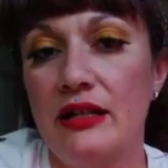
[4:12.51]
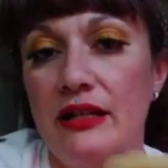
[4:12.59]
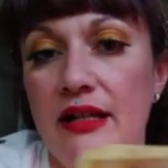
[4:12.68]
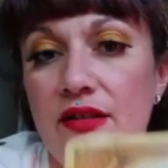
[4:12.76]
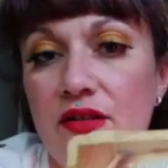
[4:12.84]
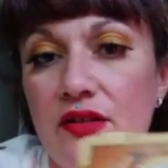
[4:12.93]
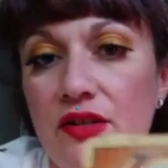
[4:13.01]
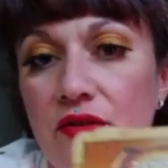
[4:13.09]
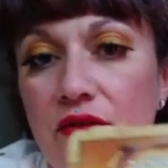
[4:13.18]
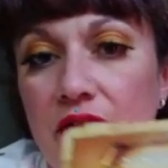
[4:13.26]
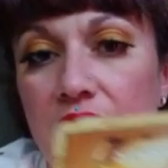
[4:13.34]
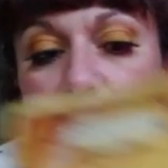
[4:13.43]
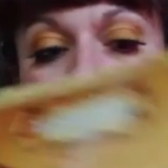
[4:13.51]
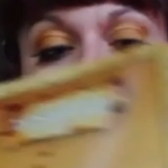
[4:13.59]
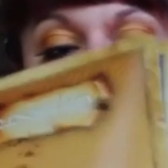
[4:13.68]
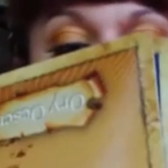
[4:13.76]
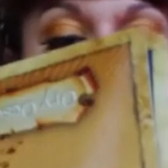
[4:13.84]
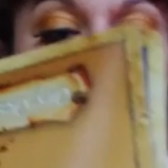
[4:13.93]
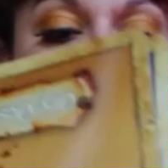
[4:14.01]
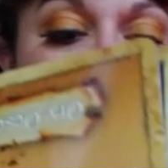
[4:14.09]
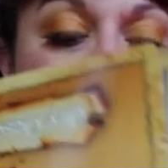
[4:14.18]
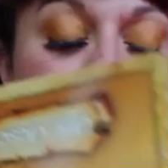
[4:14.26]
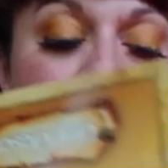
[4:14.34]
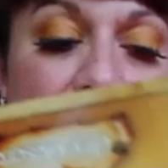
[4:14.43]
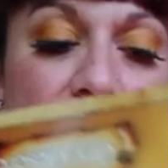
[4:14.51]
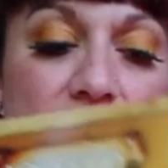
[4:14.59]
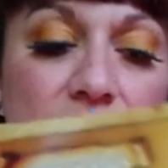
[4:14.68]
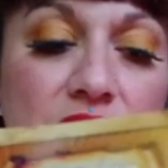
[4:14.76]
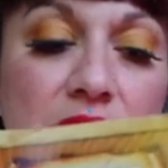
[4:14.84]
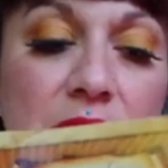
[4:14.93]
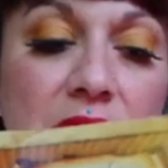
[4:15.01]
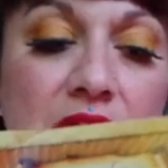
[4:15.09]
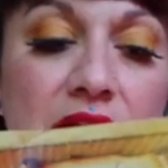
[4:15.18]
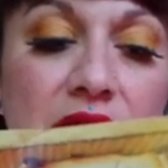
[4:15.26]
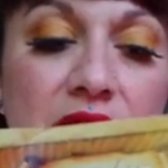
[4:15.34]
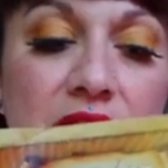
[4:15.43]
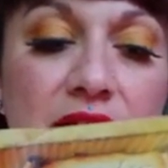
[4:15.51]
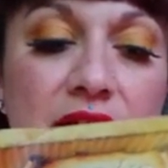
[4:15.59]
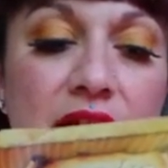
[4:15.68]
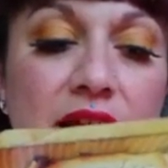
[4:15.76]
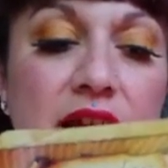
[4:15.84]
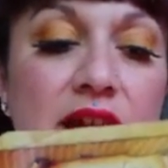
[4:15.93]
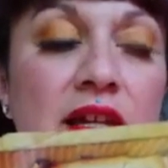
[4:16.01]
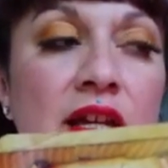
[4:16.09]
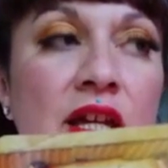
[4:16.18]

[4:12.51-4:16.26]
desert so like whatever it is that you're dreaming of it's like